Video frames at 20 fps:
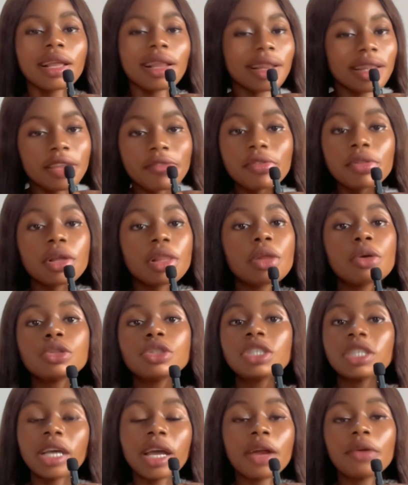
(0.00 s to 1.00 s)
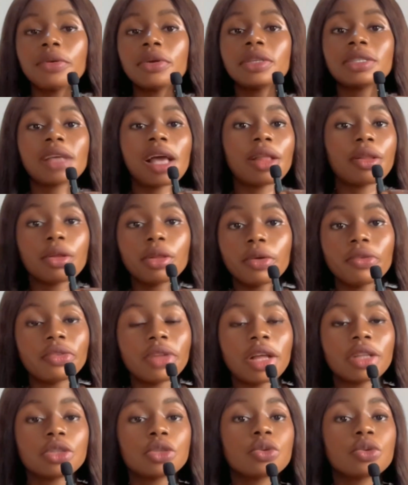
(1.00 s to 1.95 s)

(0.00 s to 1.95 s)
living alone diaries and all of that.